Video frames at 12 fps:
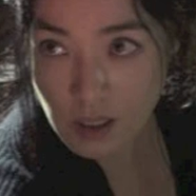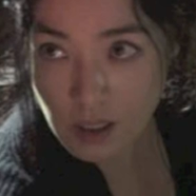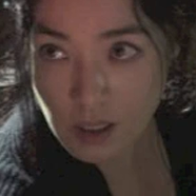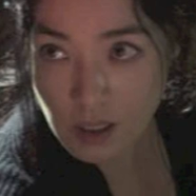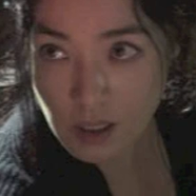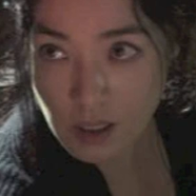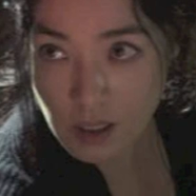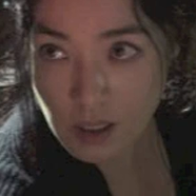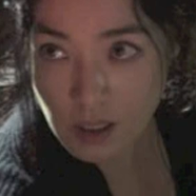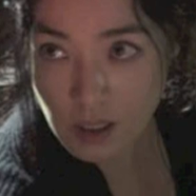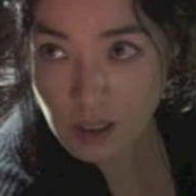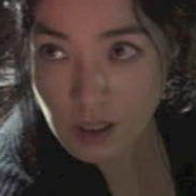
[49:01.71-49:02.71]

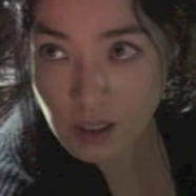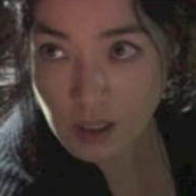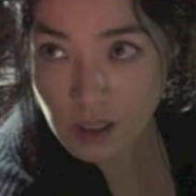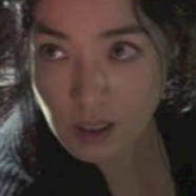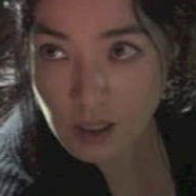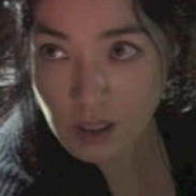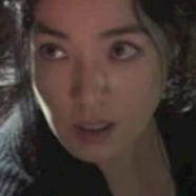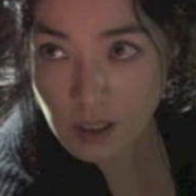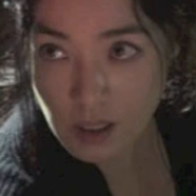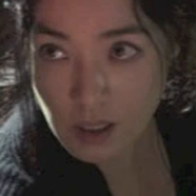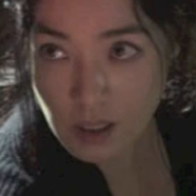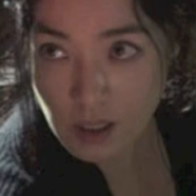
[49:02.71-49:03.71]

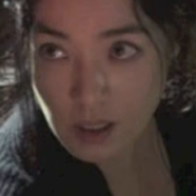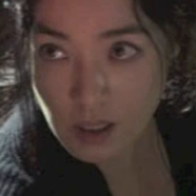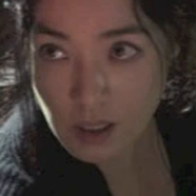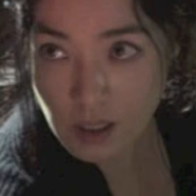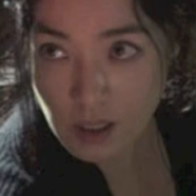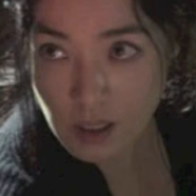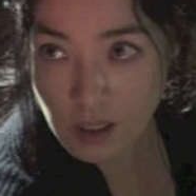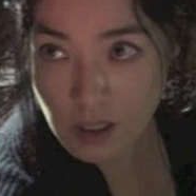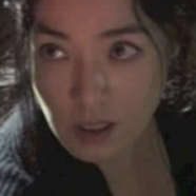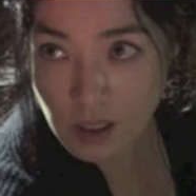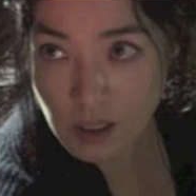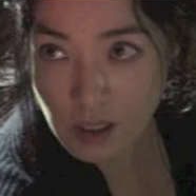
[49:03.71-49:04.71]

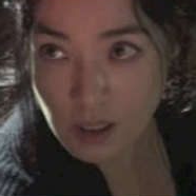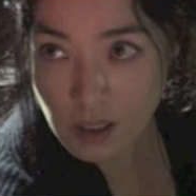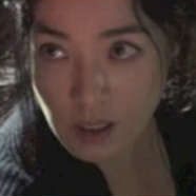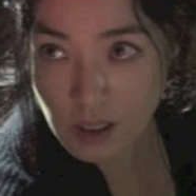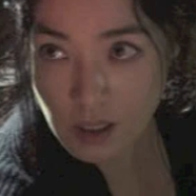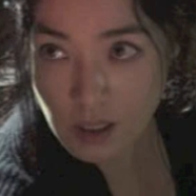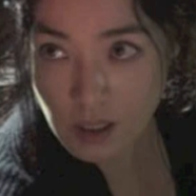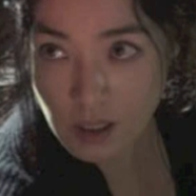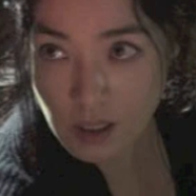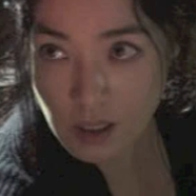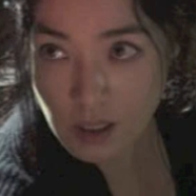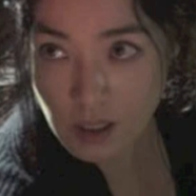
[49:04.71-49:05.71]

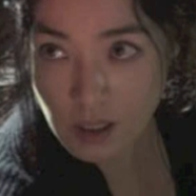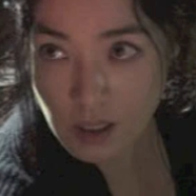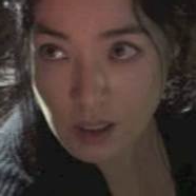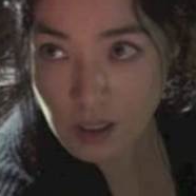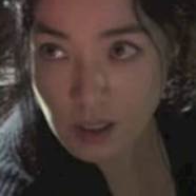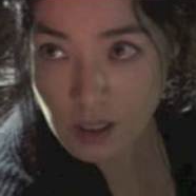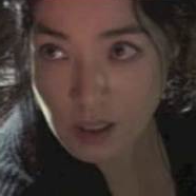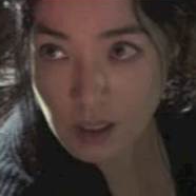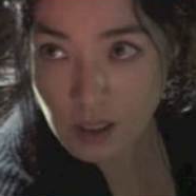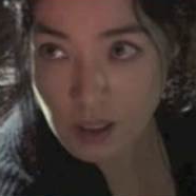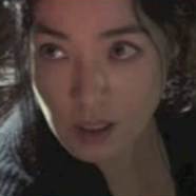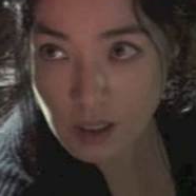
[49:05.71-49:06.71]

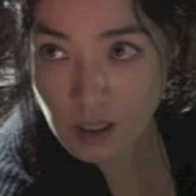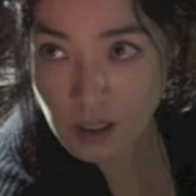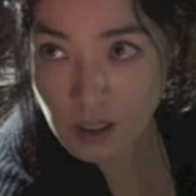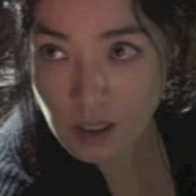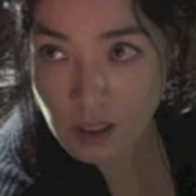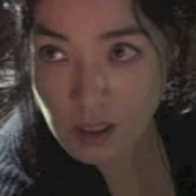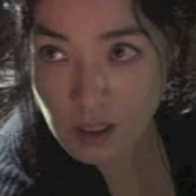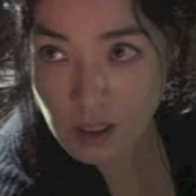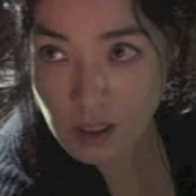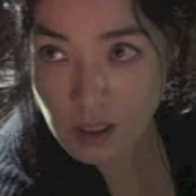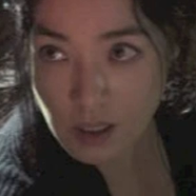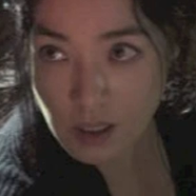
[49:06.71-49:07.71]

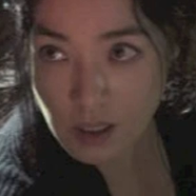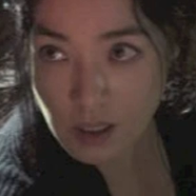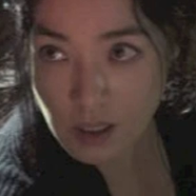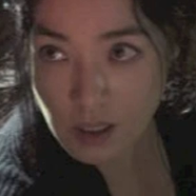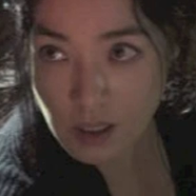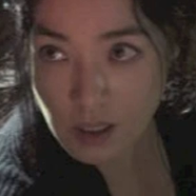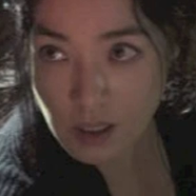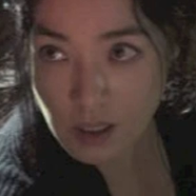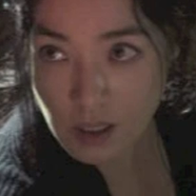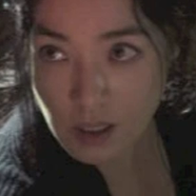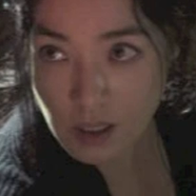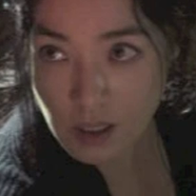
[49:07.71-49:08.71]

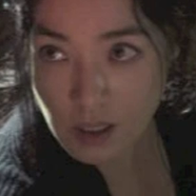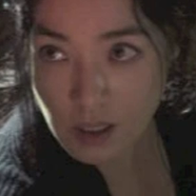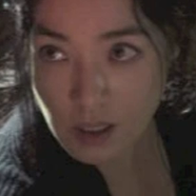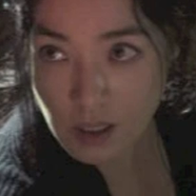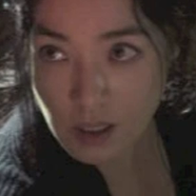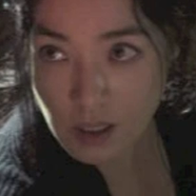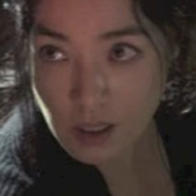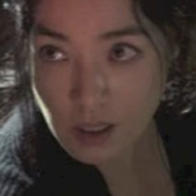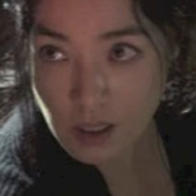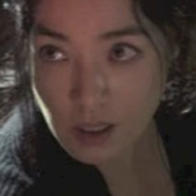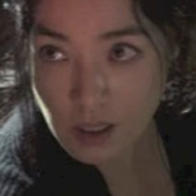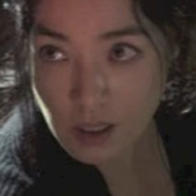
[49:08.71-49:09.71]
This is a still picture; no speech is visible.